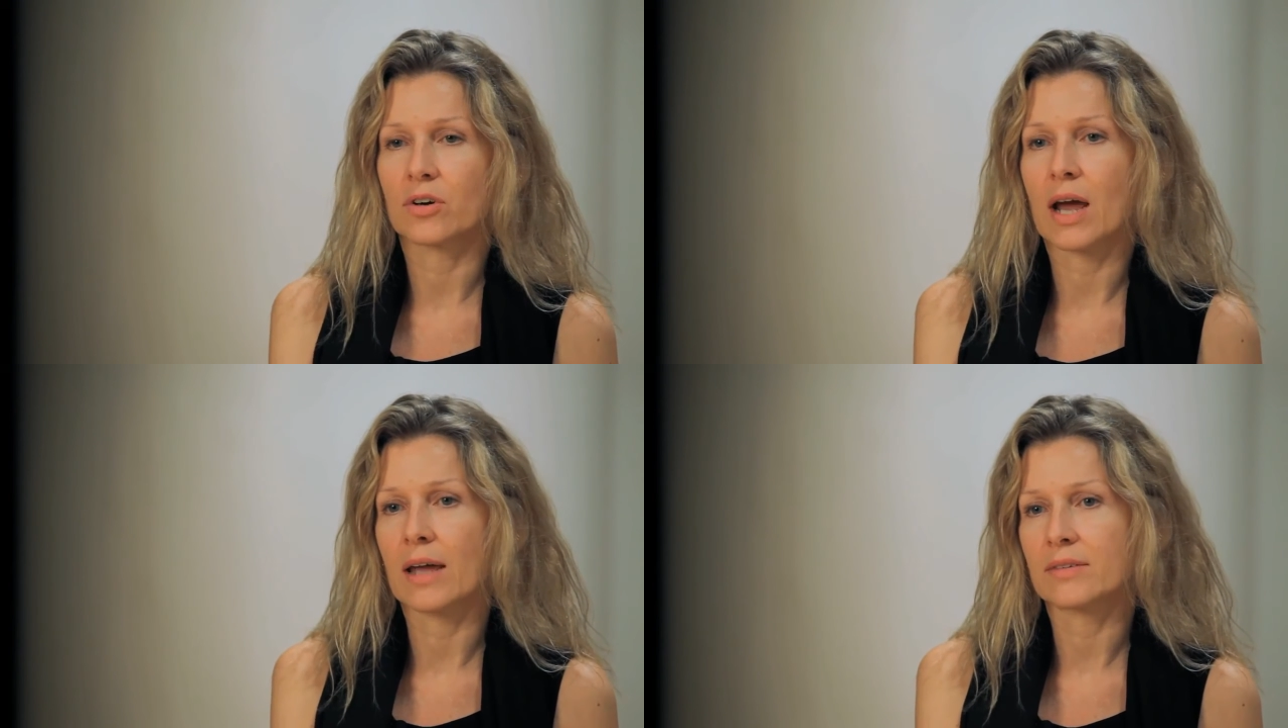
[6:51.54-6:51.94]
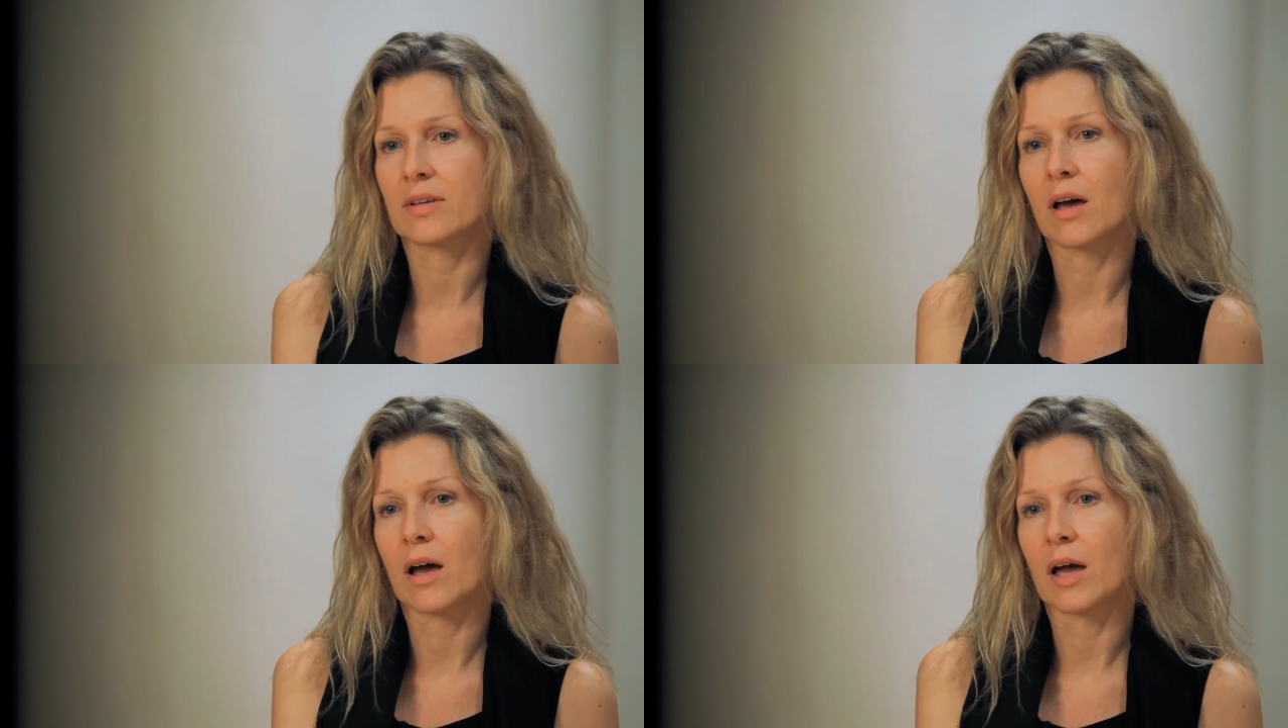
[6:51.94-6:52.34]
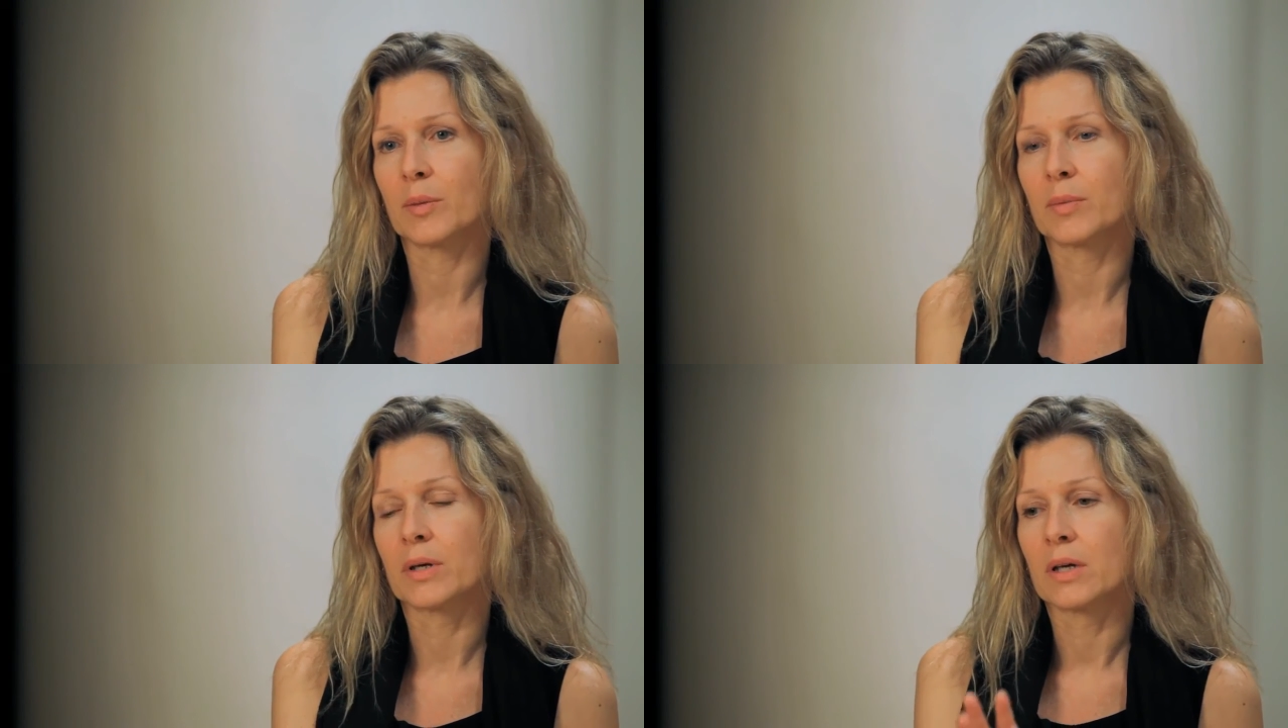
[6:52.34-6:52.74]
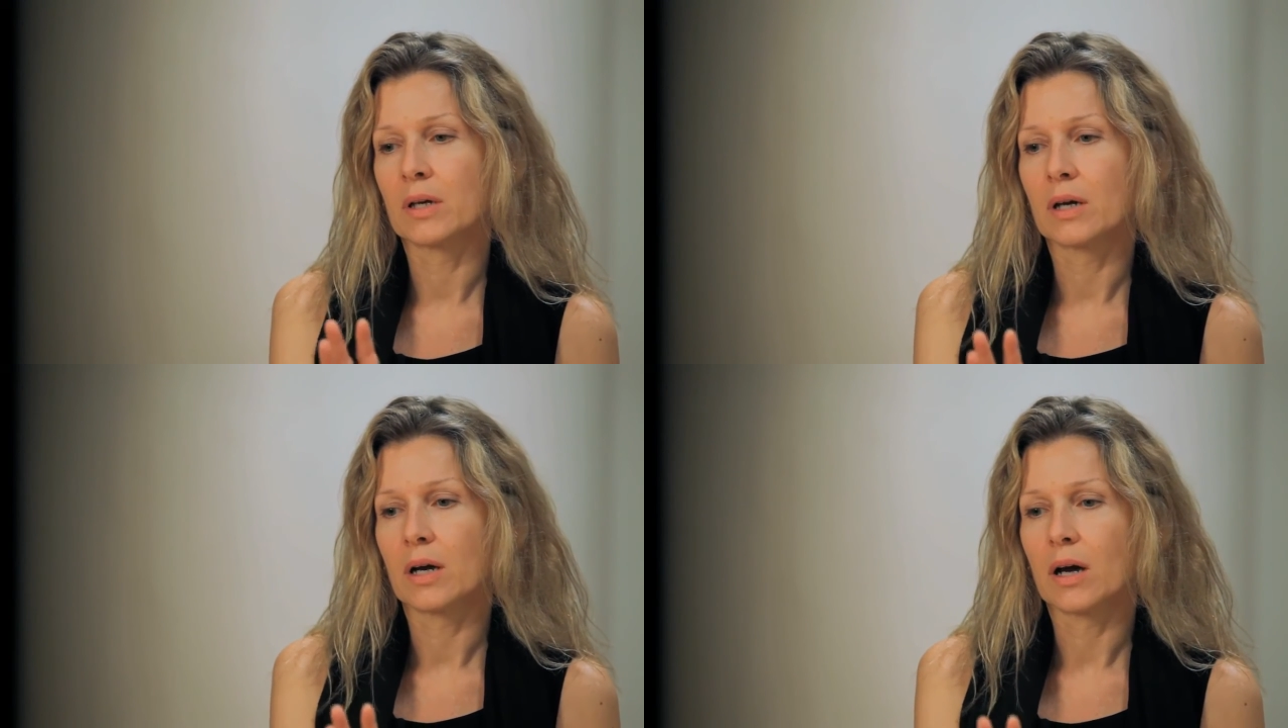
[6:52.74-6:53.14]
at a time
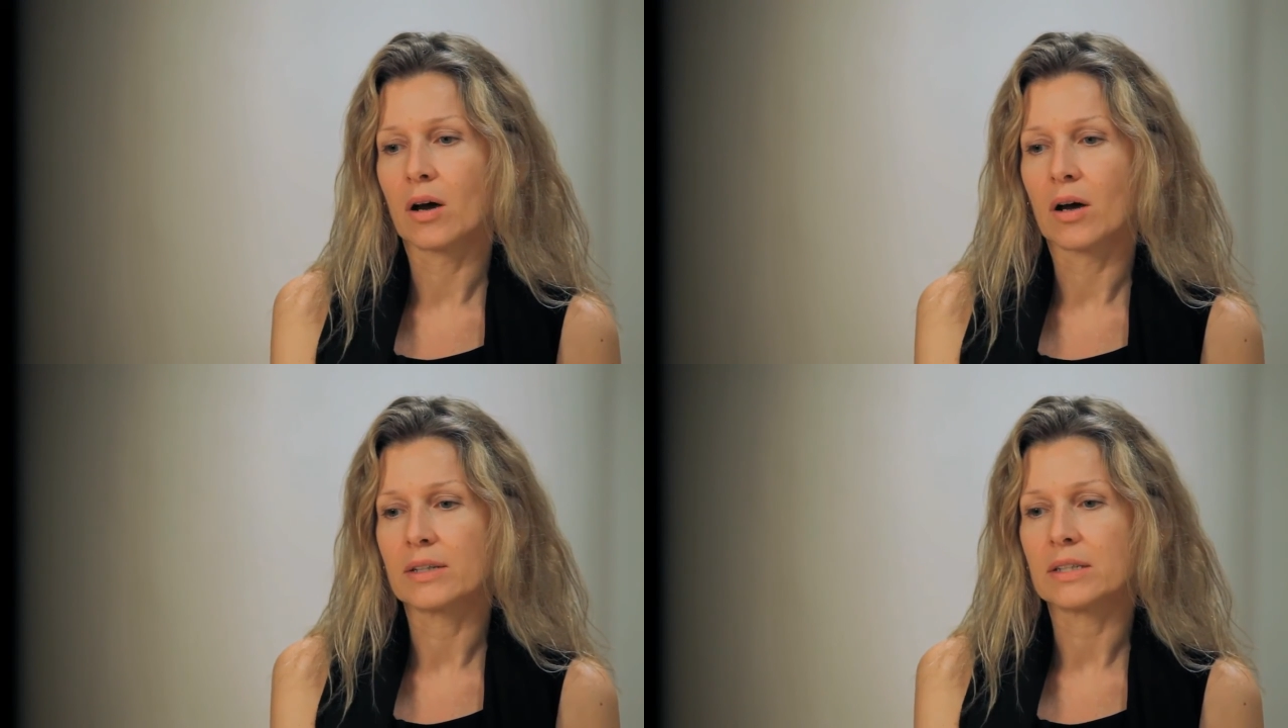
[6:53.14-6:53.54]
on